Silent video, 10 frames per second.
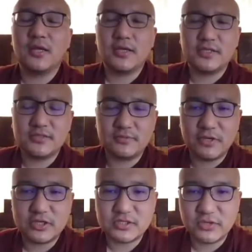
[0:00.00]
Is
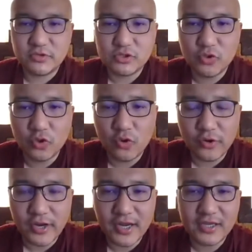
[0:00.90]
because there is no
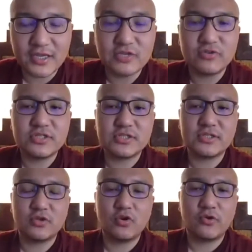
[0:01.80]
longer any hindrances,
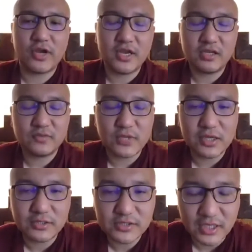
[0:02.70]
no longer any
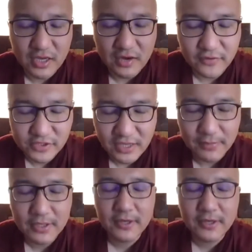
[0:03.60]
wheels that covers up.